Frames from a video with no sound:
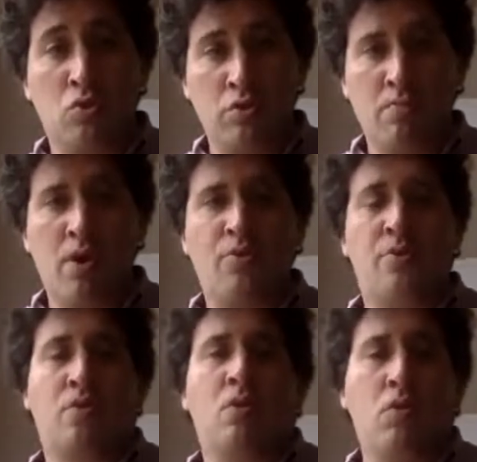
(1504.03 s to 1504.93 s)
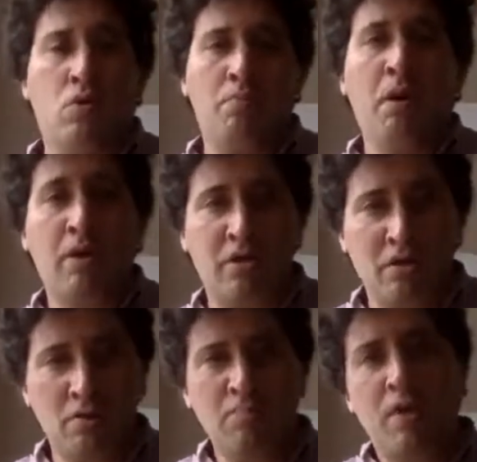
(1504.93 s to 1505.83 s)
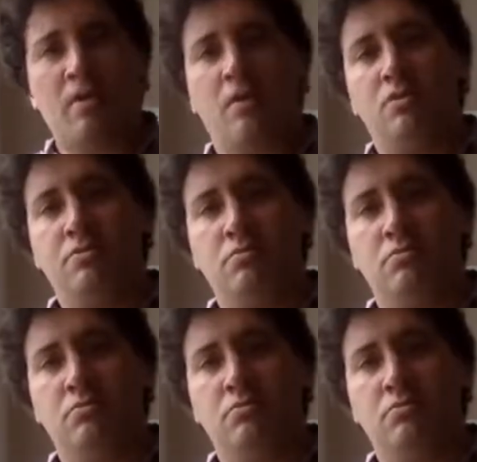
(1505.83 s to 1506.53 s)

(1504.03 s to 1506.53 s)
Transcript: only about their own monetary payoff,